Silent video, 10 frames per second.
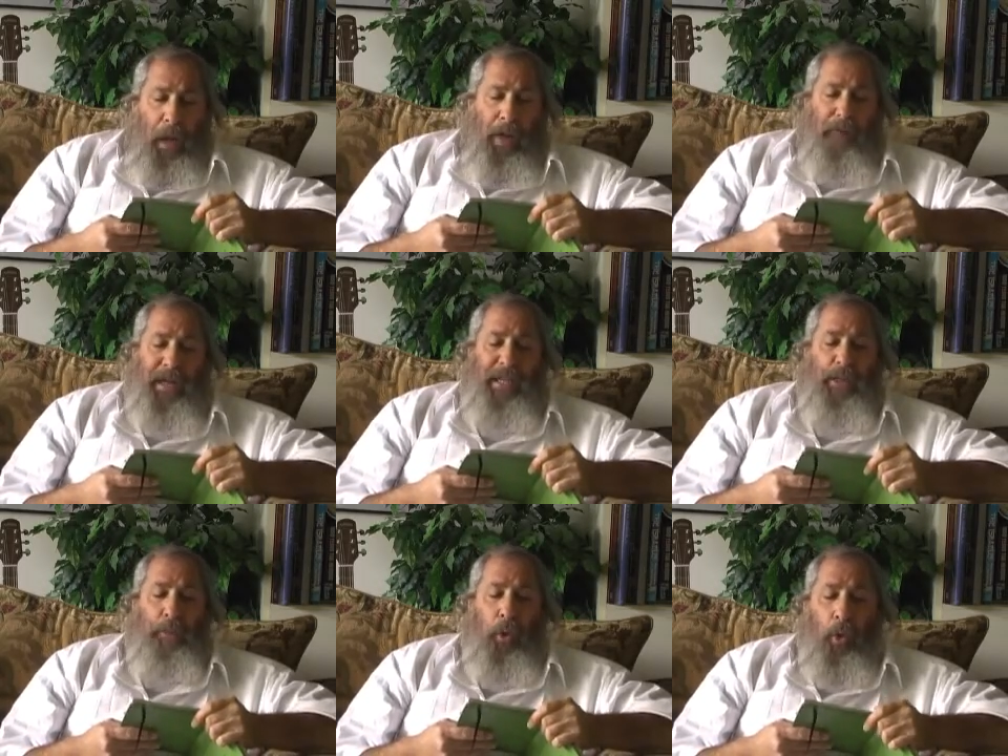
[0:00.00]
I find it
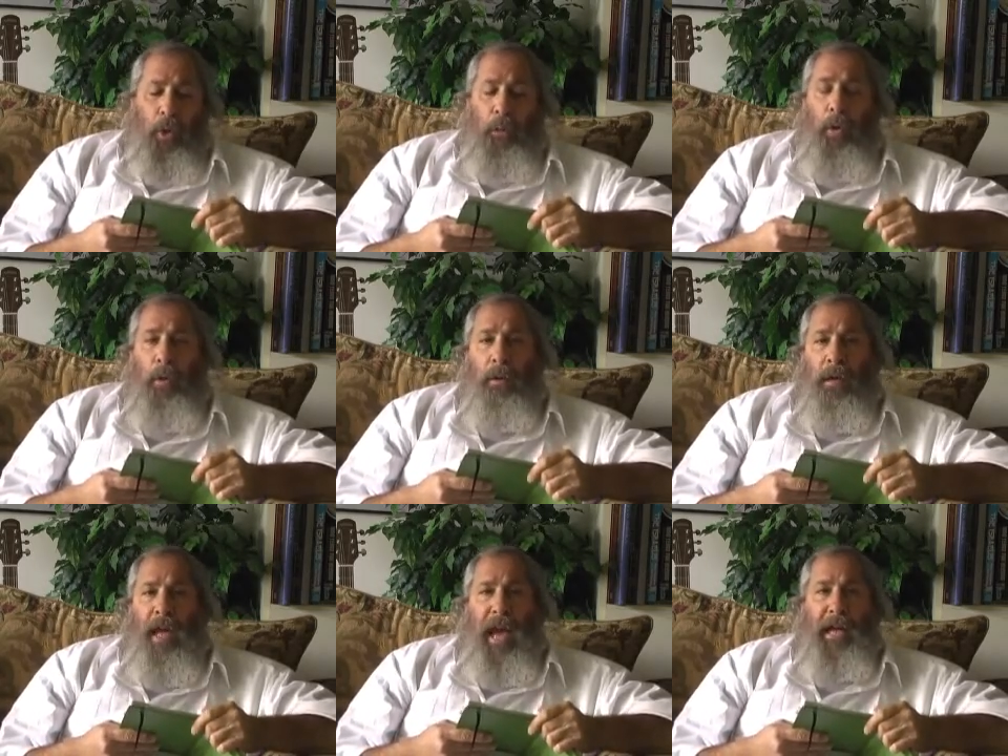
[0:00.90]
deplorable,
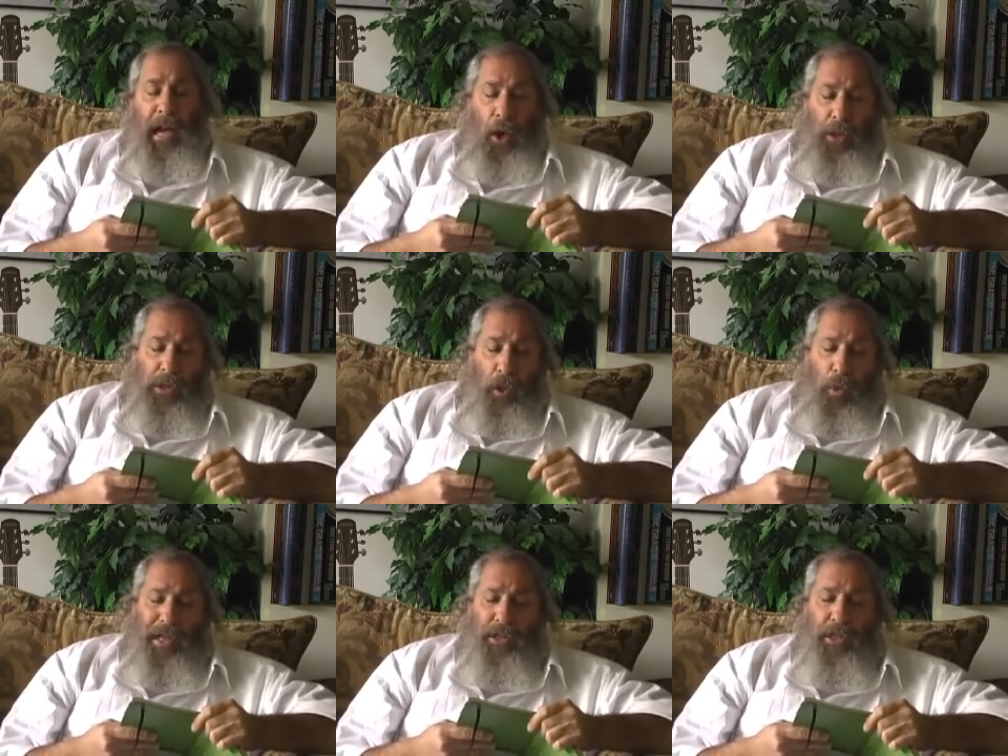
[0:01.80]
and I also
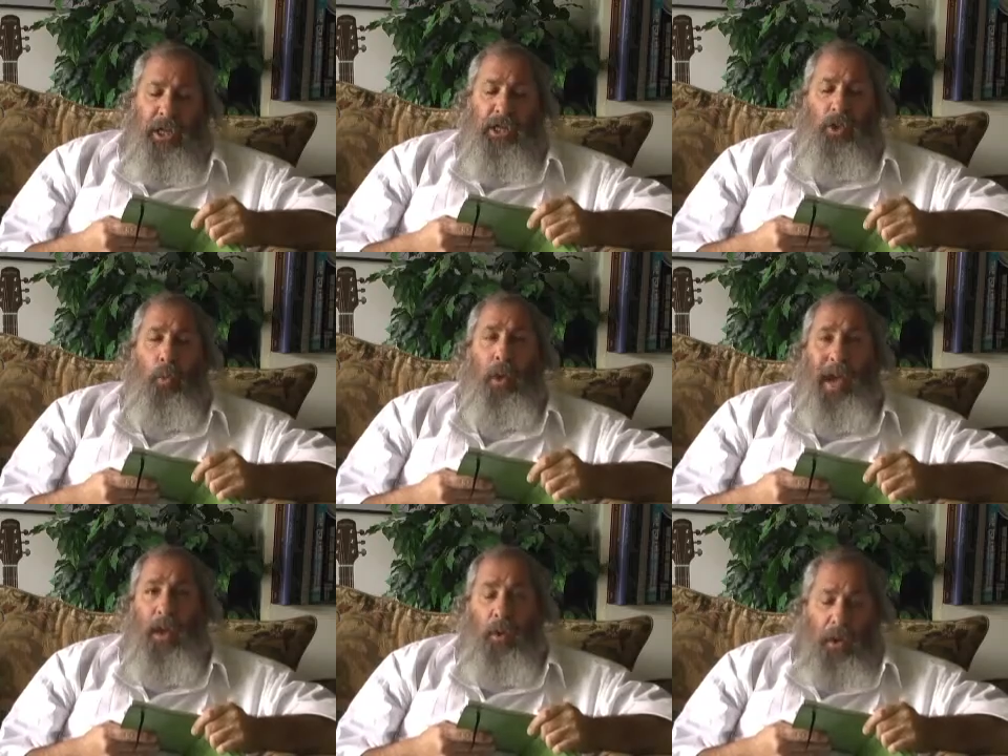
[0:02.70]
wish to
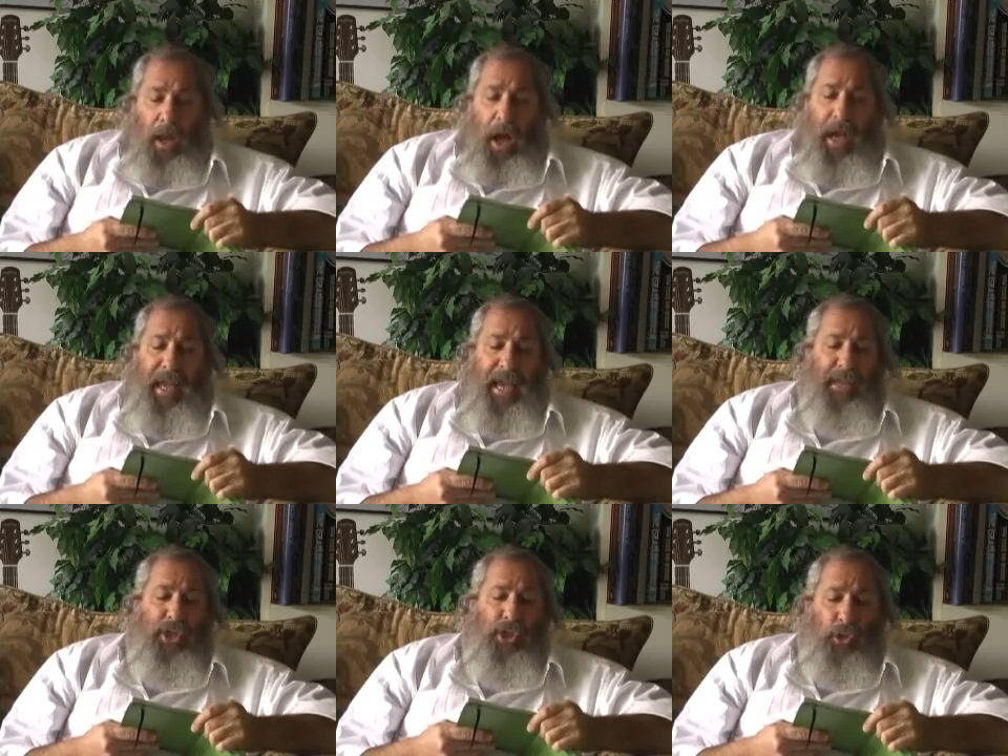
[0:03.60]
rail
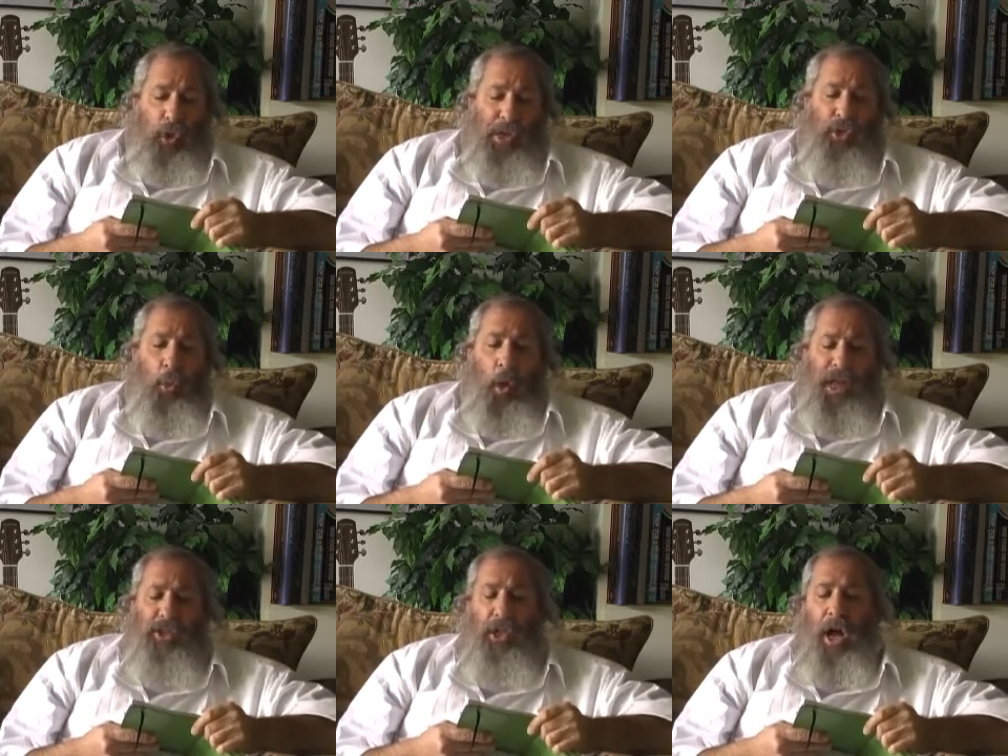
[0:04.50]
against Jewish
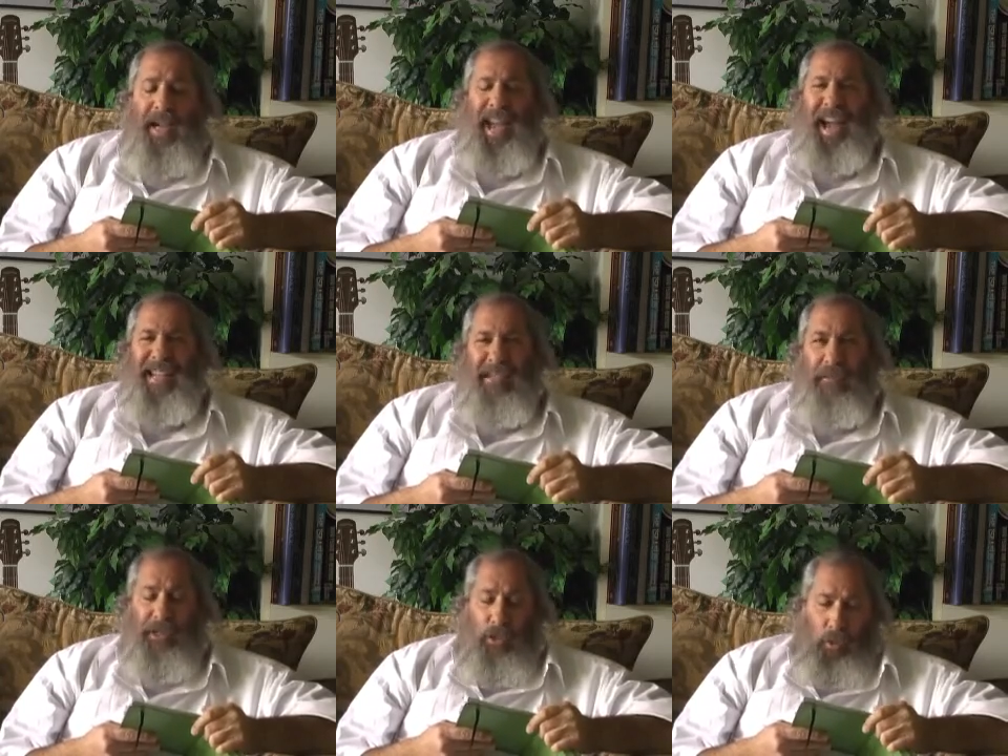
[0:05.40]
watchdog
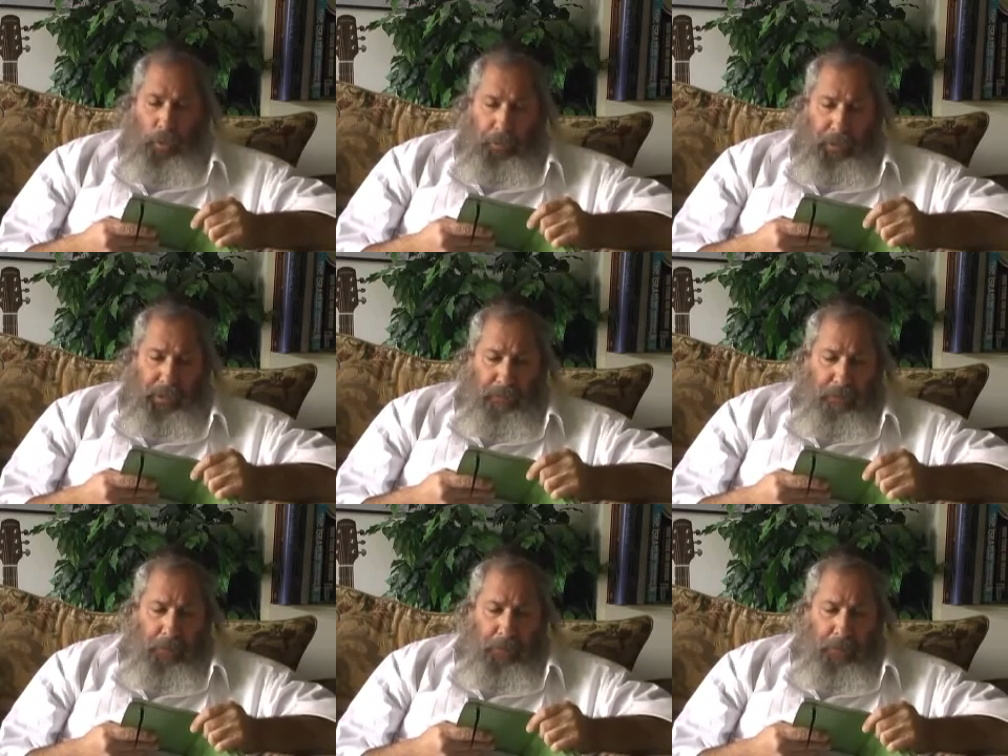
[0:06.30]
activist groups